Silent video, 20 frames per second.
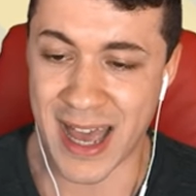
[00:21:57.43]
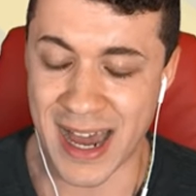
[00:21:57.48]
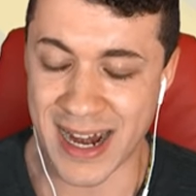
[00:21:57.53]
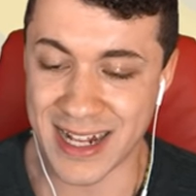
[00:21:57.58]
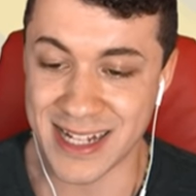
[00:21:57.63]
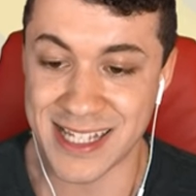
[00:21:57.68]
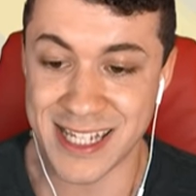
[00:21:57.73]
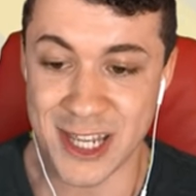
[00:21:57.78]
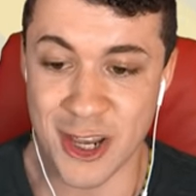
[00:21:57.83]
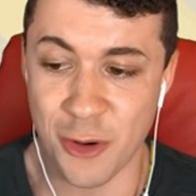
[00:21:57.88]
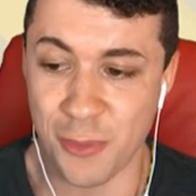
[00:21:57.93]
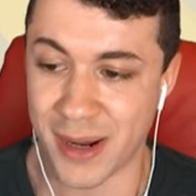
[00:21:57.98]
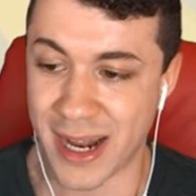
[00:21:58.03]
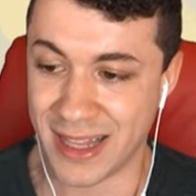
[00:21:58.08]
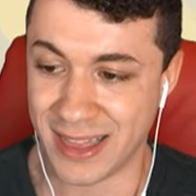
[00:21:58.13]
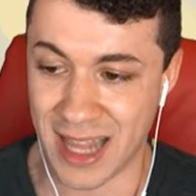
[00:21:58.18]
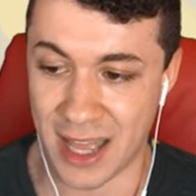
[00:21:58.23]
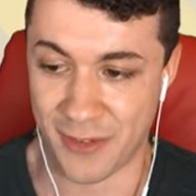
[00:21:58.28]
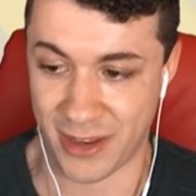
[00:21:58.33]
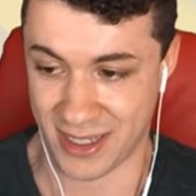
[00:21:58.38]
got into you, but
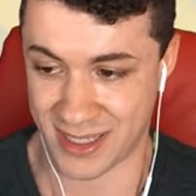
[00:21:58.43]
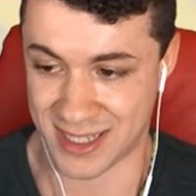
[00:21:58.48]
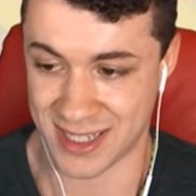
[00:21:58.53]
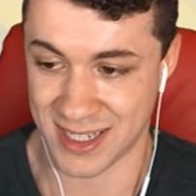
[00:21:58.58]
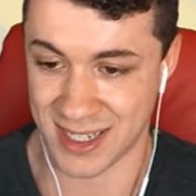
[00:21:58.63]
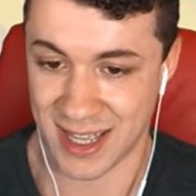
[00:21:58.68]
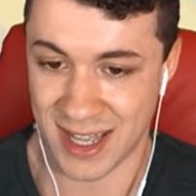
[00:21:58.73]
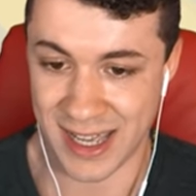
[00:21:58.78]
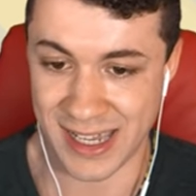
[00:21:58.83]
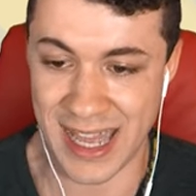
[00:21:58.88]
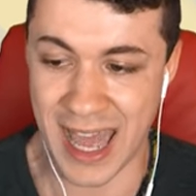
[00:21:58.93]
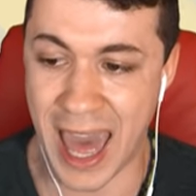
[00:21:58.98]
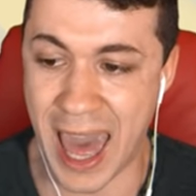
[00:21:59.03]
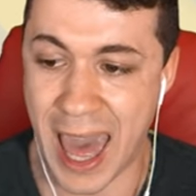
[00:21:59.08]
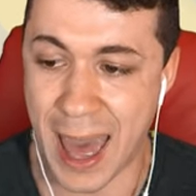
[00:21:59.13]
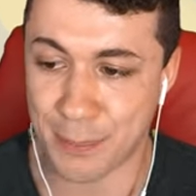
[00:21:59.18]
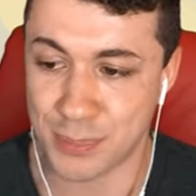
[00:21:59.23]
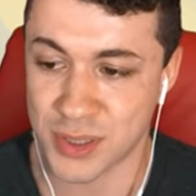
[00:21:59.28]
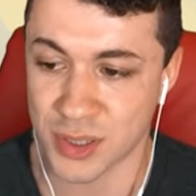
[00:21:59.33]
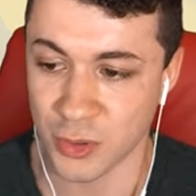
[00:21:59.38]
I love it. I
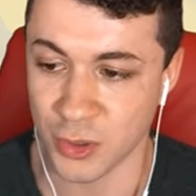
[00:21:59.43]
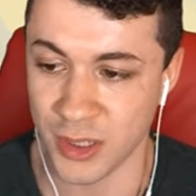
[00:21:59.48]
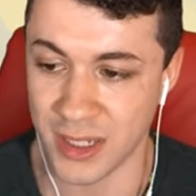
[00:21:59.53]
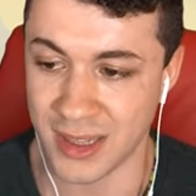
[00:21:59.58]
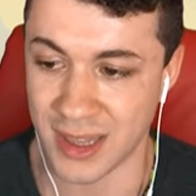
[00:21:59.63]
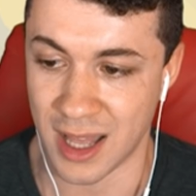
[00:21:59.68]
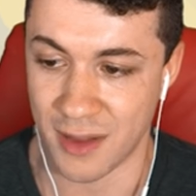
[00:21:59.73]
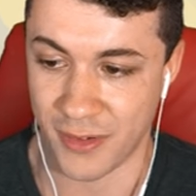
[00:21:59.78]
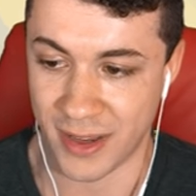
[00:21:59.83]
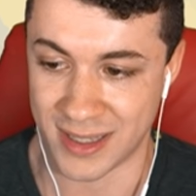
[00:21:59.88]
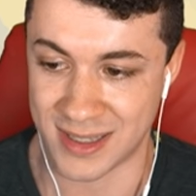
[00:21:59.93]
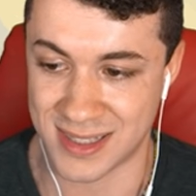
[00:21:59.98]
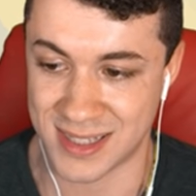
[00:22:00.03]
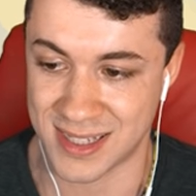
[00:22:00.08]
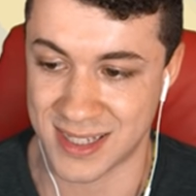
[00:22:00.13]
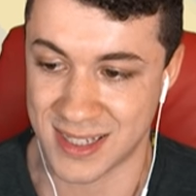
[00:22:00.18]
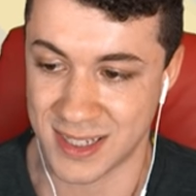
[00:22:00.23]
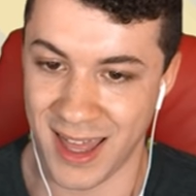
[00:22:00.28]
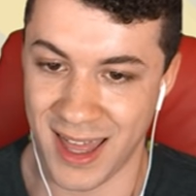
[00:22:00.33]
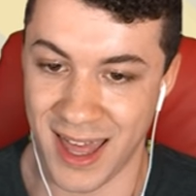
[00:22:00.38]
absolutely love
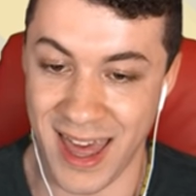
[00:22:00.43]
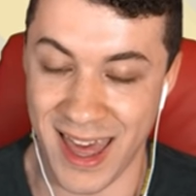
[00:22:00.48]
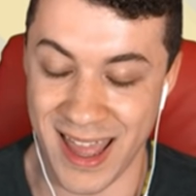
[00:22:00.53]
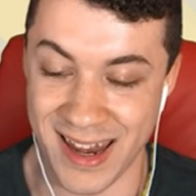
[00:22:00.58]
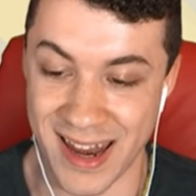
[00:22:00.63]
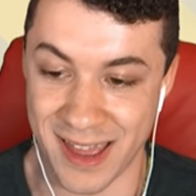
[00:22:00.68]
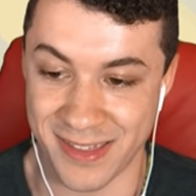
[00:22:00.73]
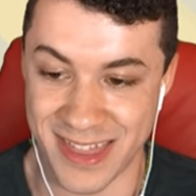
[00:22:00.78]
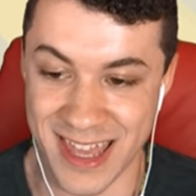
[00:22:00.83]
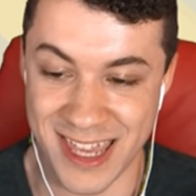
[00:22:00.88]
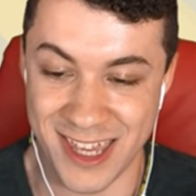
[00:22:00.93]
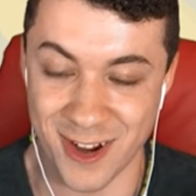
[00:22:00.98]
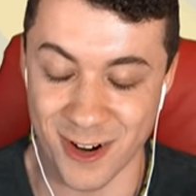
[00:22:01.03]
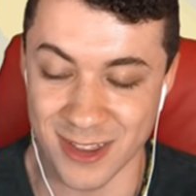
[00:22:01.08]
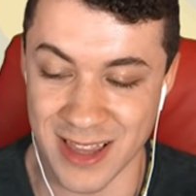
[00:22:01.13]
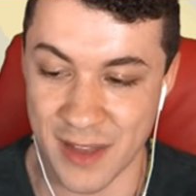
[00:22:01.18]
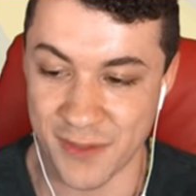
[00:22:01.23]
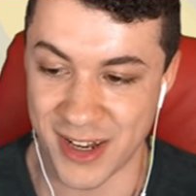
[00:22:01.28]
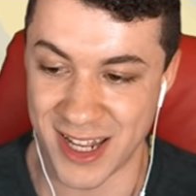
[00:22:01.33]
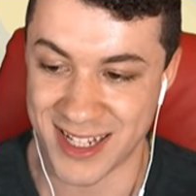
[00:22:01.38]
it. And I think
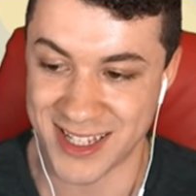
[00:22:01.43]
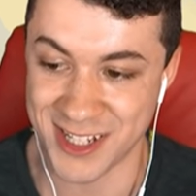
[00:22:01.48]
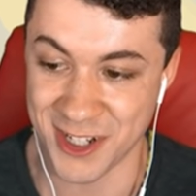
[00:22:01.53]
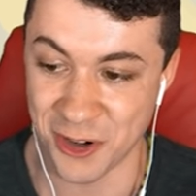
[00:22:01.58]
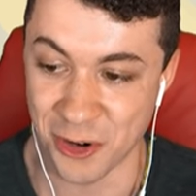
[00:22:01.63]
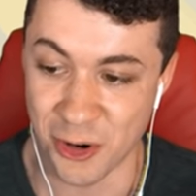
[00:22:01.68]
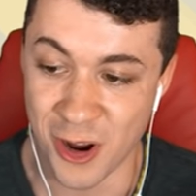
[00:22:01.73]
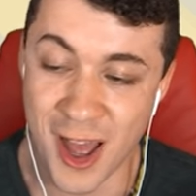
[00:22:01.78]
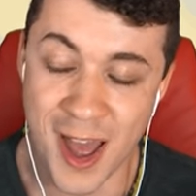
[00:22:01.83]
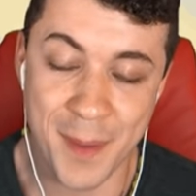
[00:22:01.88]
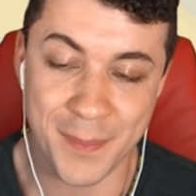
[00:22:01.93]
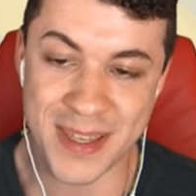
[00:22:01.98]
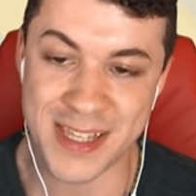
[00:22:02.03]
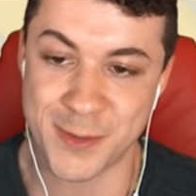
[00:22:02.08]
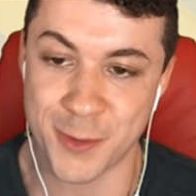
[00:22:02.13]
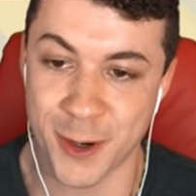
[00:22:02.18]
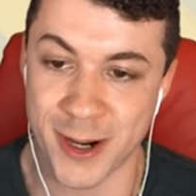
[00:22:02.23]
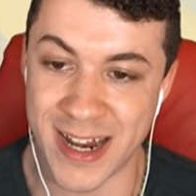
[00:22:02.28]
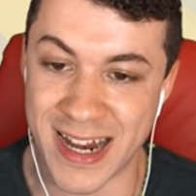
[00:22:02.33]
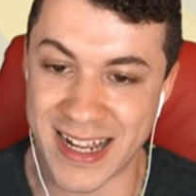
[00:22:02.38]
you're loving it too,
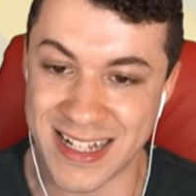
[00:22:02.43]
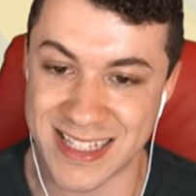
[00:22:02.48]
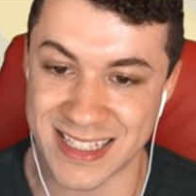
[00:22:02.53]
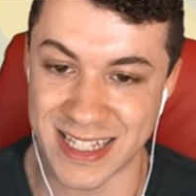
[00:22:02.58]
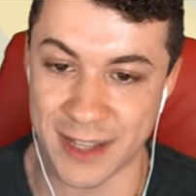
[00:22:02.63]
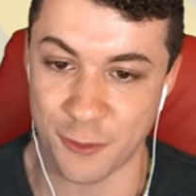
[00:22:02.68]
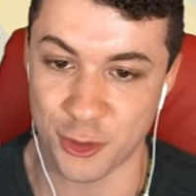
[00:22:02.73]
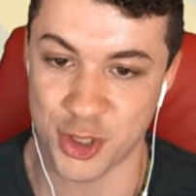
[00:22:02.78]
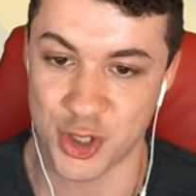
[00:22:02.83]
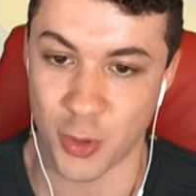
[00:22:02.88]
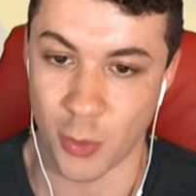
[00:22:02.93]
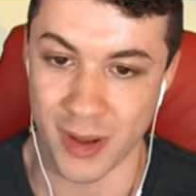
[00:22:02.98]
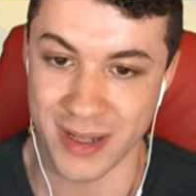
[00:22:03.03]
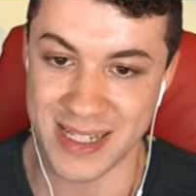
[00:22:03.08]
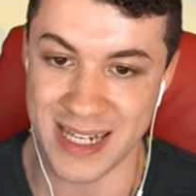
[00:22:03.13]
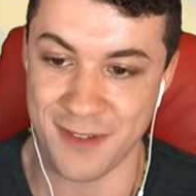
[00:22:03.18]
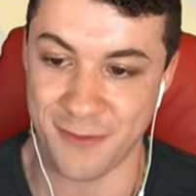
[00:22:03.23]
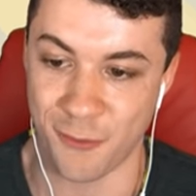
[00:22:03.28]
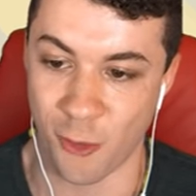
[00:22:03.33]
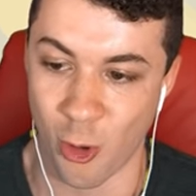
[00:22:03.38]
because we're getting to level
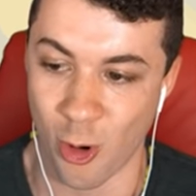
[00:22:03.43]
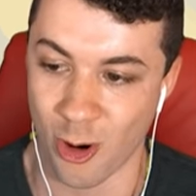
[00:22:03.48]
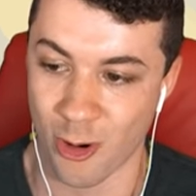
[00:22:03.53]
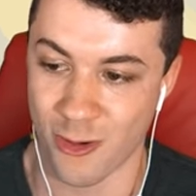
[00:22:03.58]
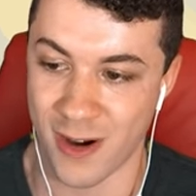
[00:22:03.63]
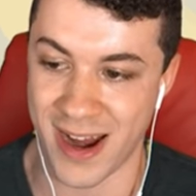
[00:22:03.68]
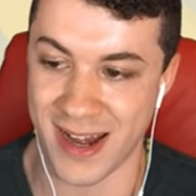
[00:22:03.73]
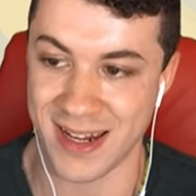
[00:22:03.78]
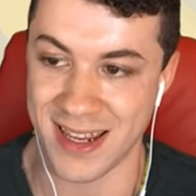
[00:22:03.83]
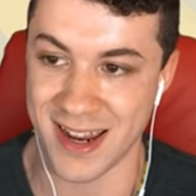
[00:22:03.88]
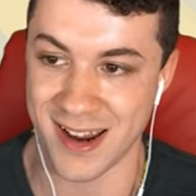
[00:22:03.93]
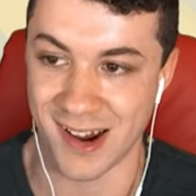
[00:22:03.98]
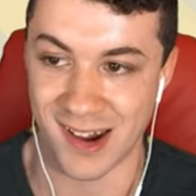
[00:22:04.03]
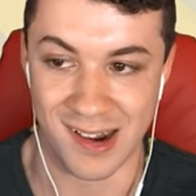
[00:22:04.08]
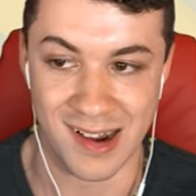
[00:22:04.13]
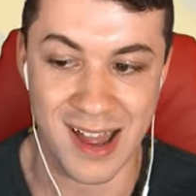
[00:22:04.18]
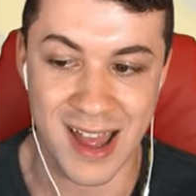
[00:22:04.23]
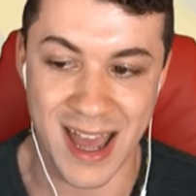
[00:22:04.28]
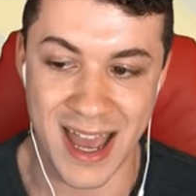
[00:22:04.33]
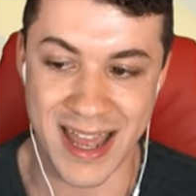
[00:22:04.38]
24 right
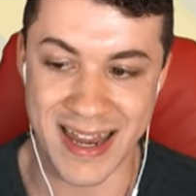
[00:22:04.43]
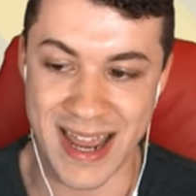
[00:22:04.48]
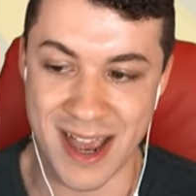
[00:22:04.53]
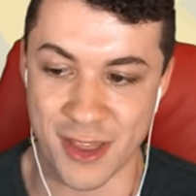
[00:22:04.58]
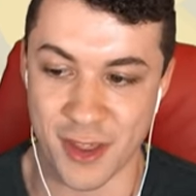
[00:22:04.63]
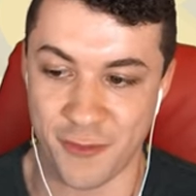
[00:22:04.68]
here. And now